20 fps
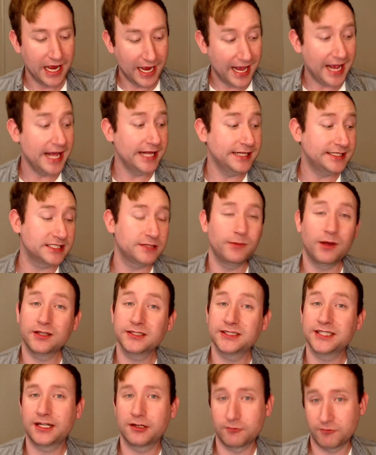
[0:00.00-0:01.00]
It smells
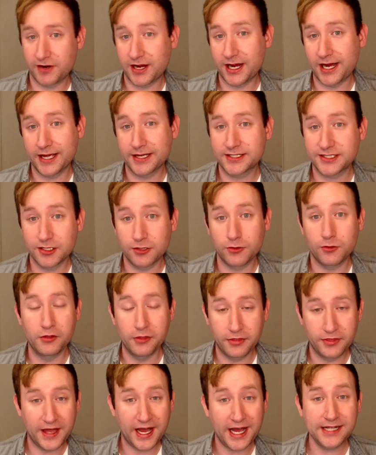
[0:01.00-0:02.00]
like a rye, so
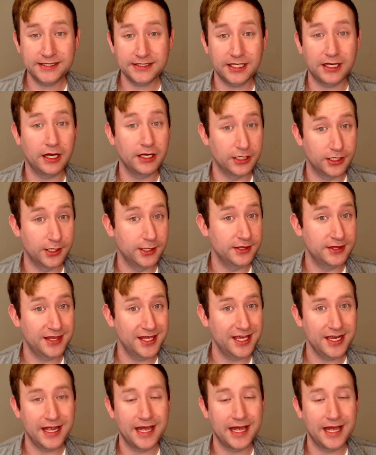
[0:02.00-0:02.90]
that's a good thing.